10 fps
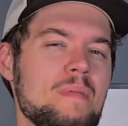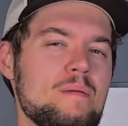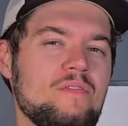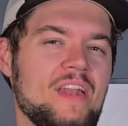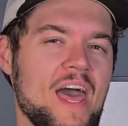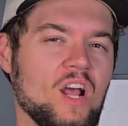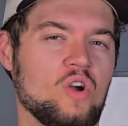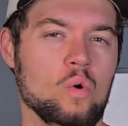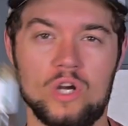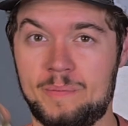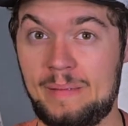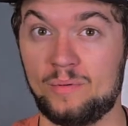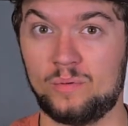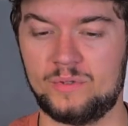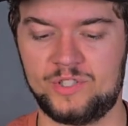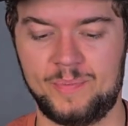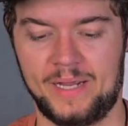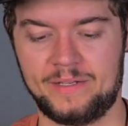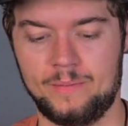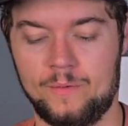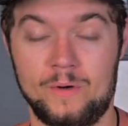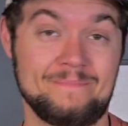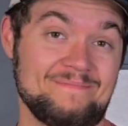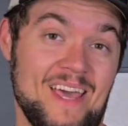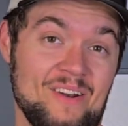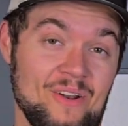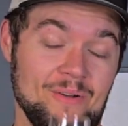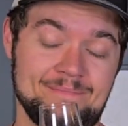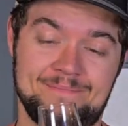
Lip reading: Maybe if it had a cork, people would respect it more. I don't know.